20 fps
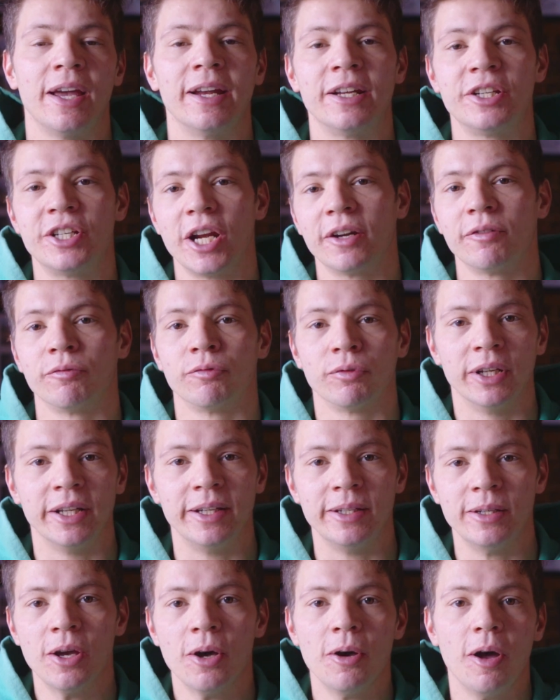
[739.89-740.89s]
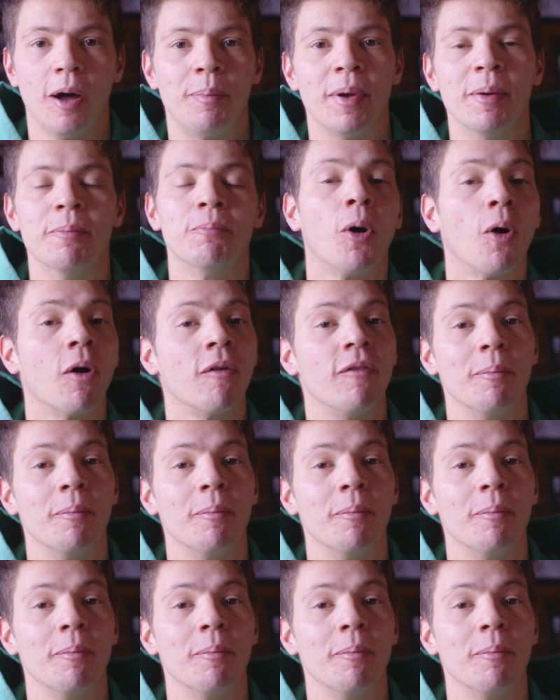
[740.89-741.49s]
They're generally a bit more